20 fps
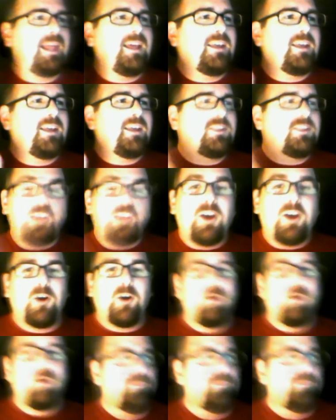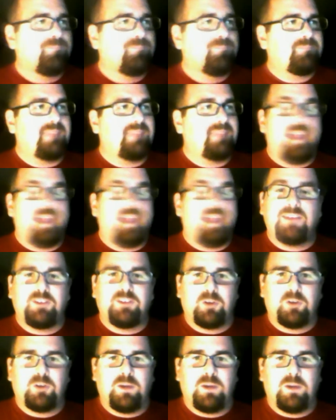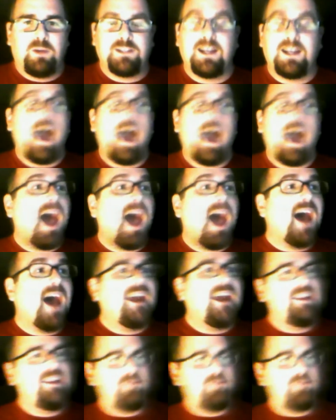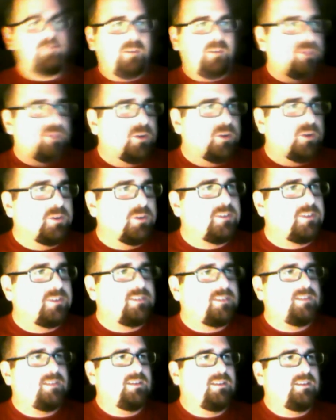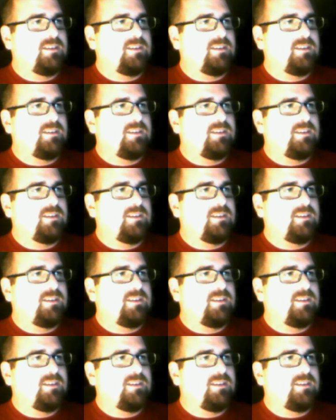So, to answer your question, I, from those